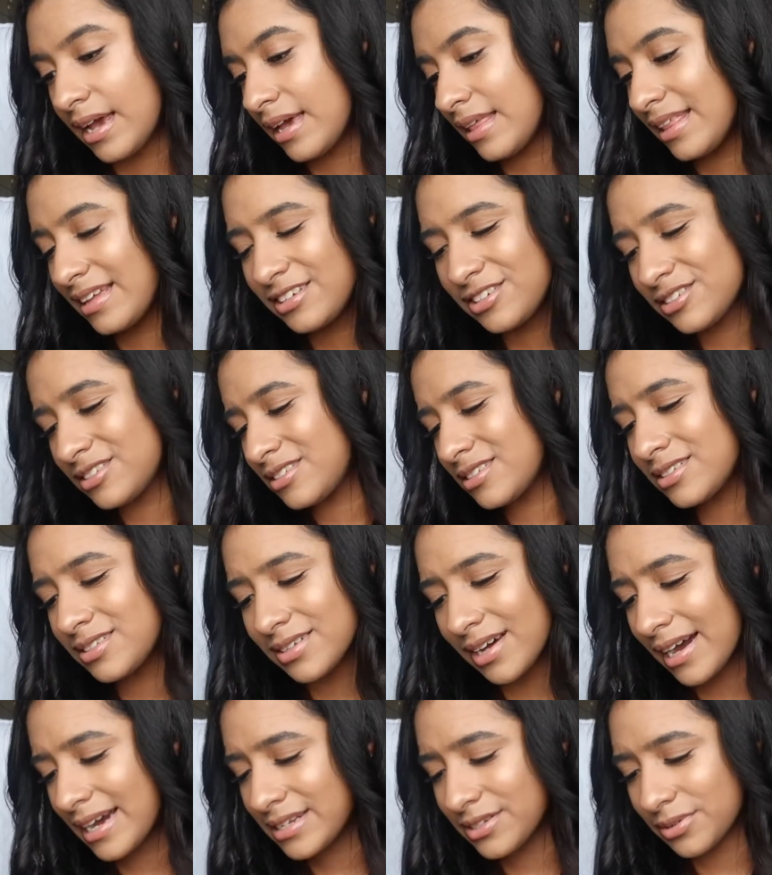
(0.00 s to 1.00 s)
That's just the
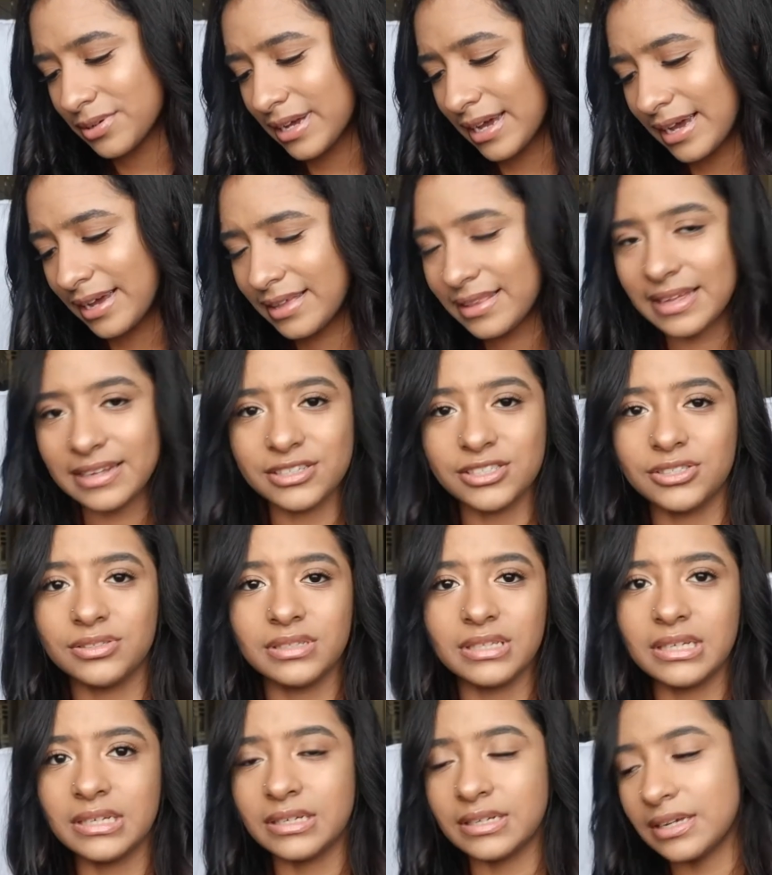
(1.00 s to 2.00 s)
size, okay, that you
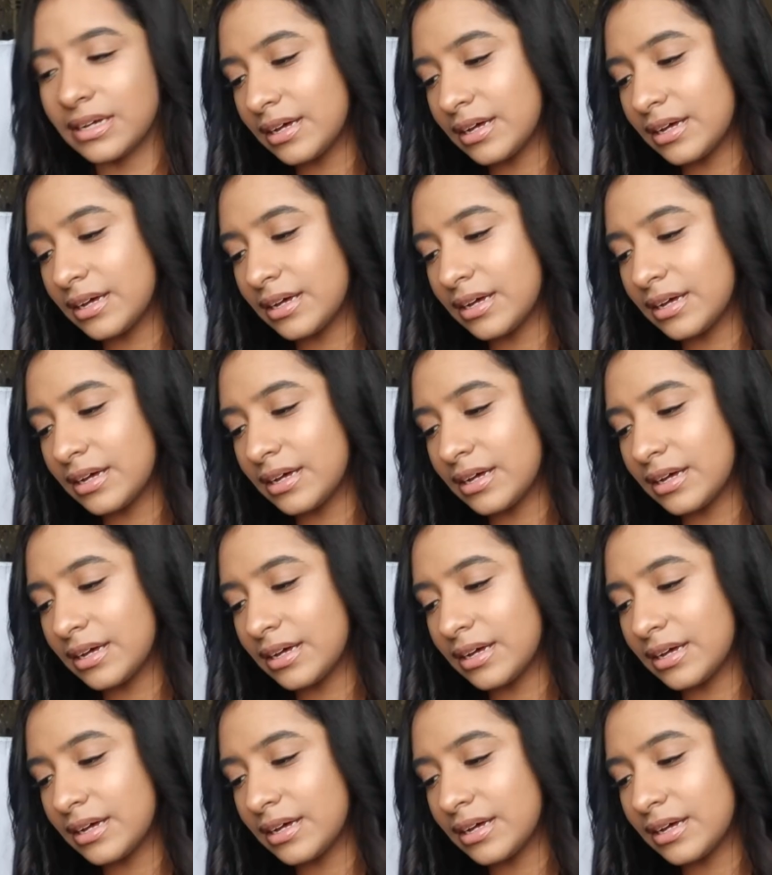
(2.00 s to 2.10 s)
need.